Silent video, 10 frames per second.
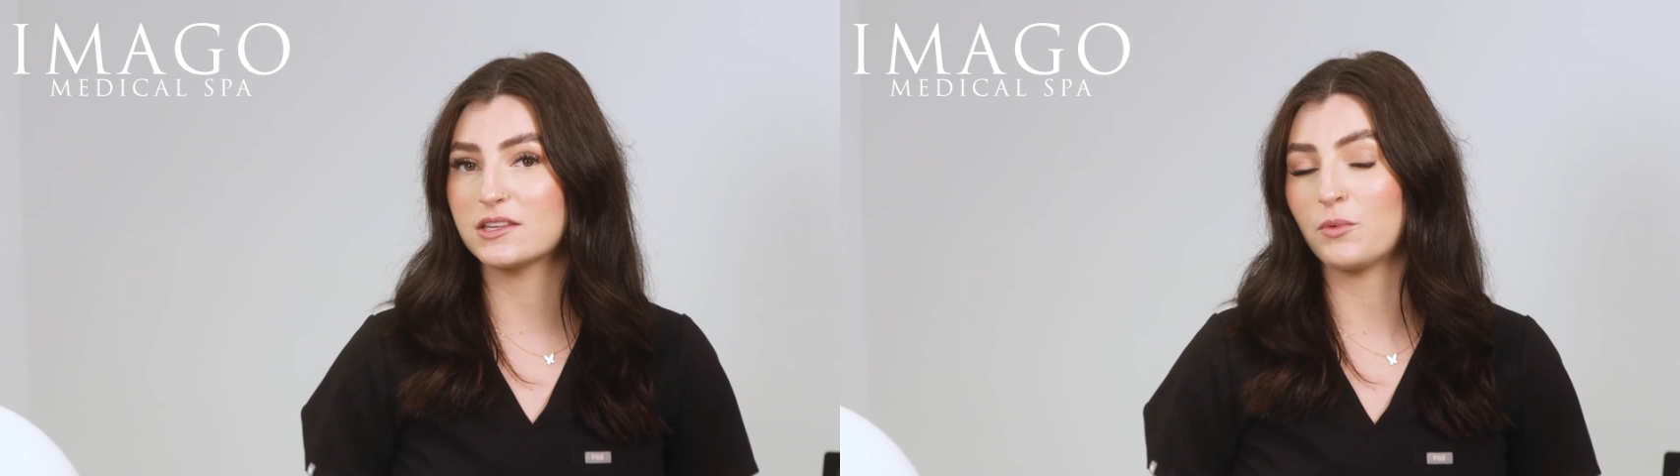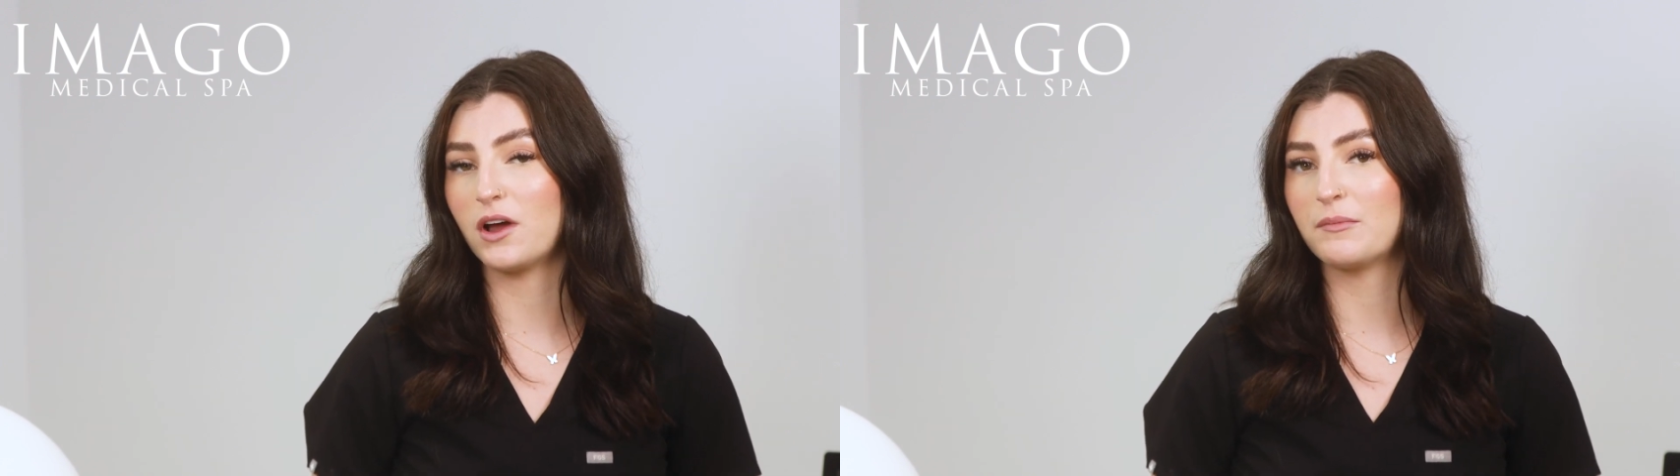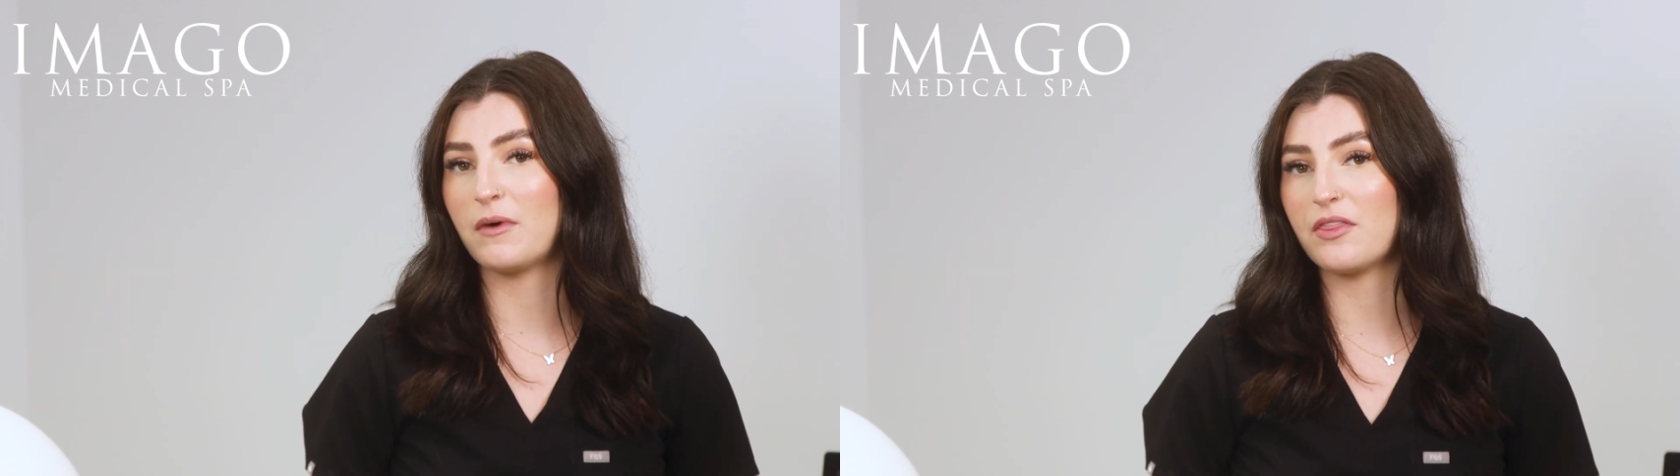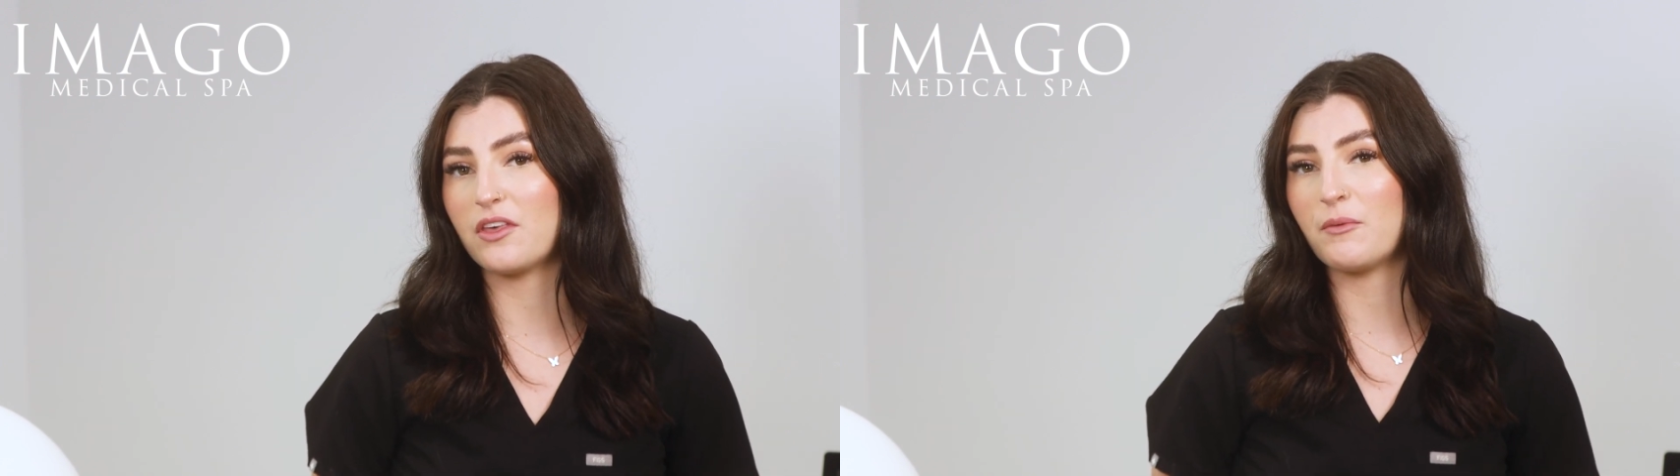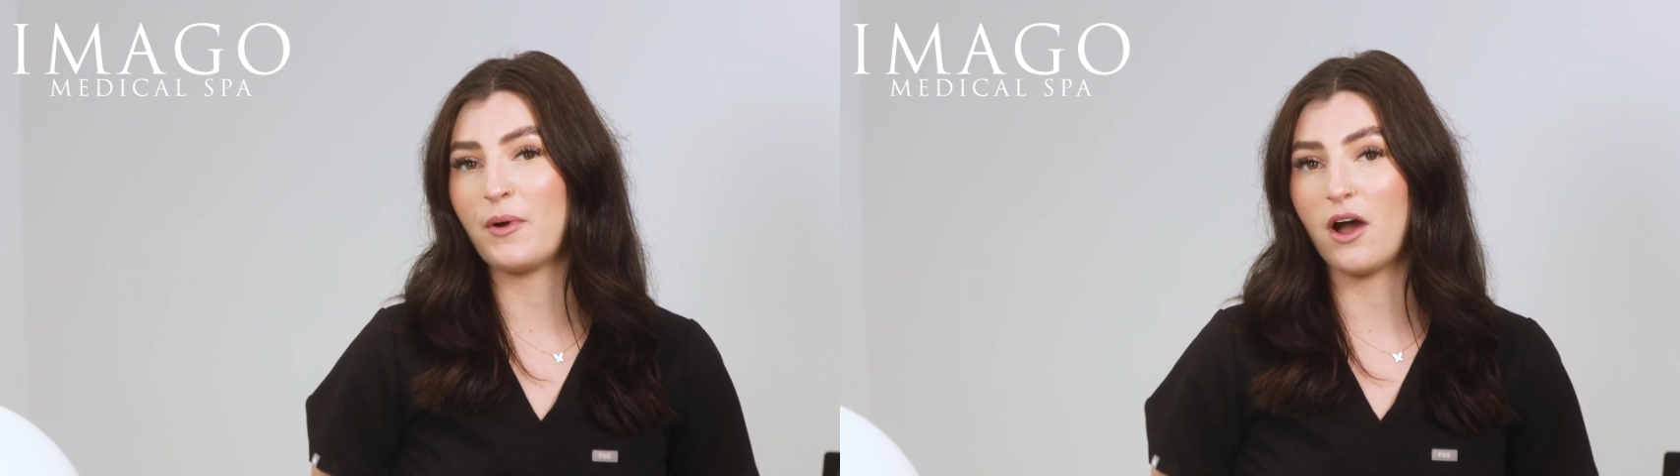1 month
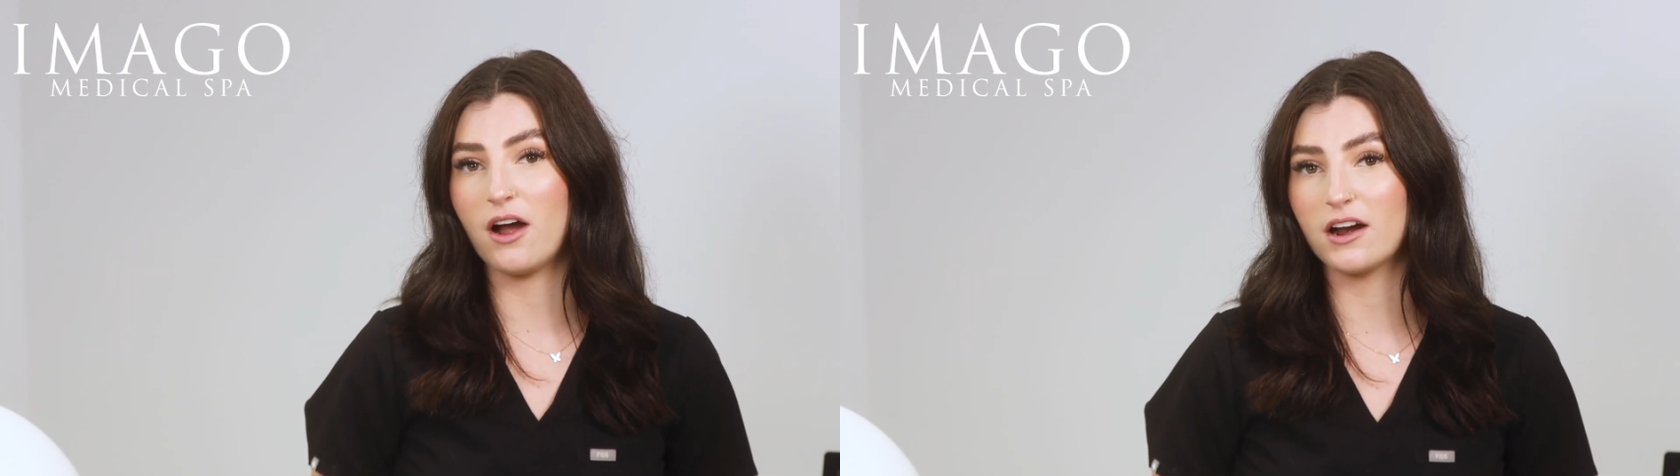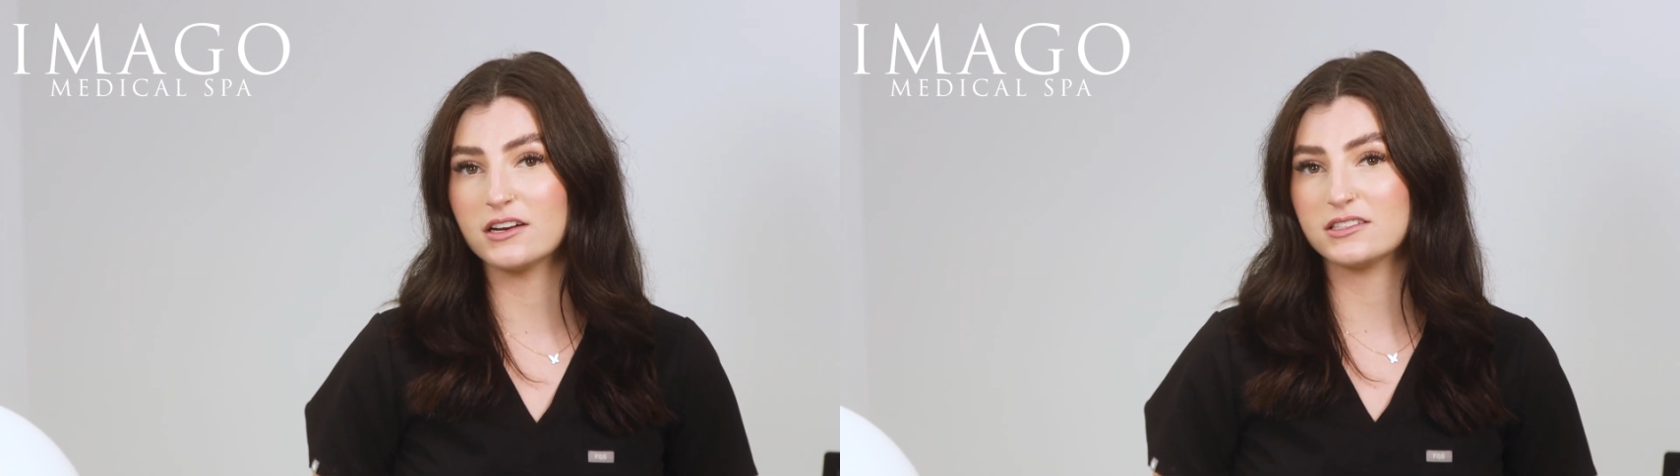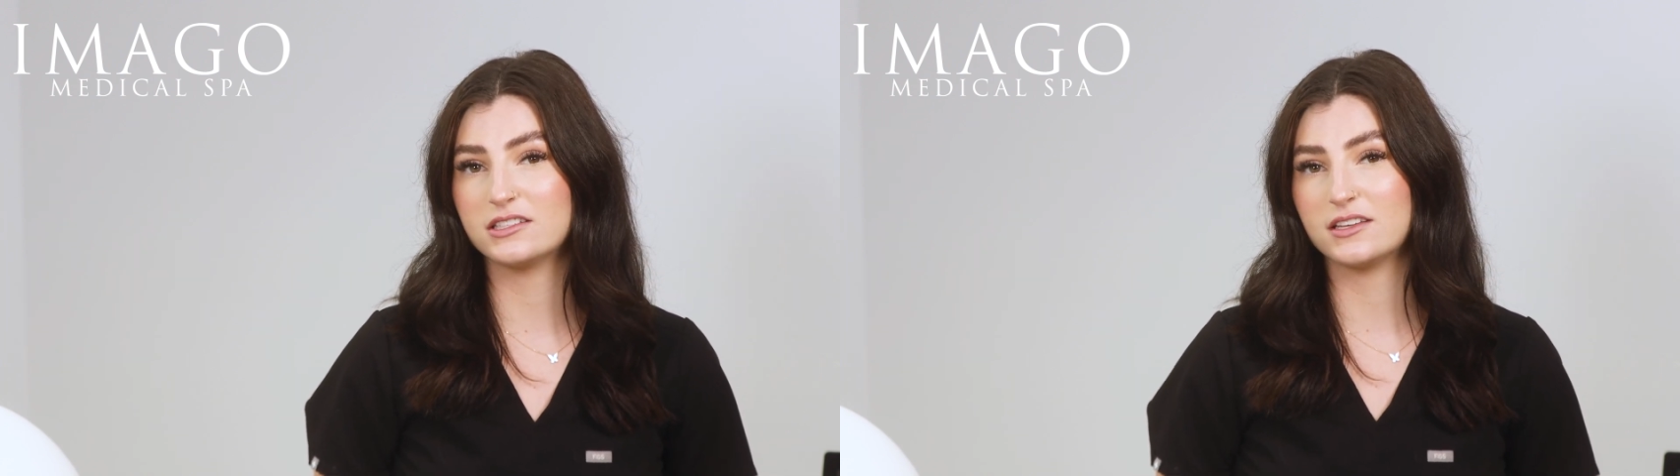apart